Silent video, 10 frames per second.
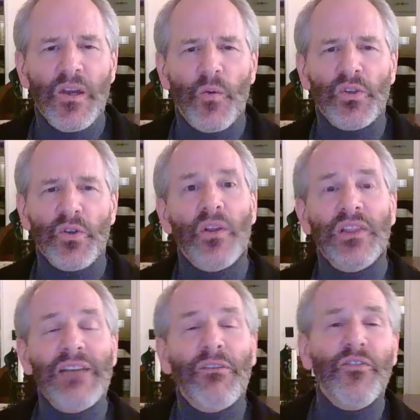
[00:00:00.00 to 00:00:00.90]
What's called
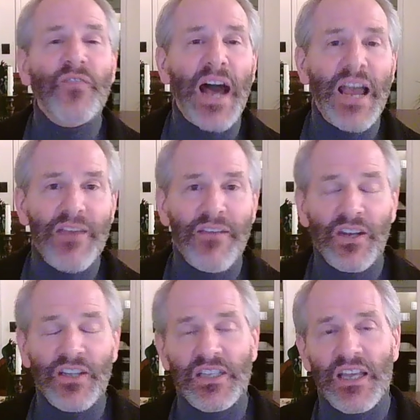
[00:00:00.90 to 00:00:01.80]
level 5
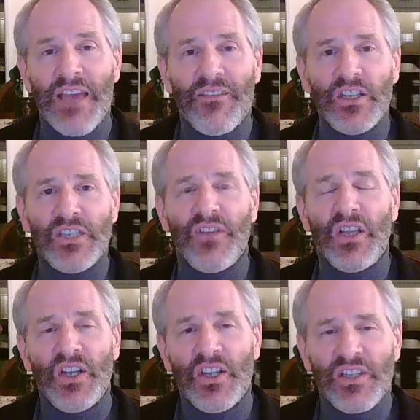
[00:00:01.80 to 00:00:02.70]
evidence, the evidence of the
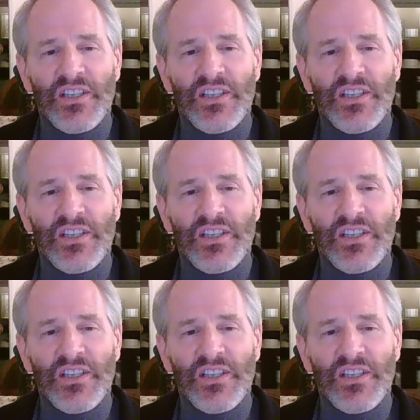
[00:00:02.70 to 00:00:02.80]
clinician,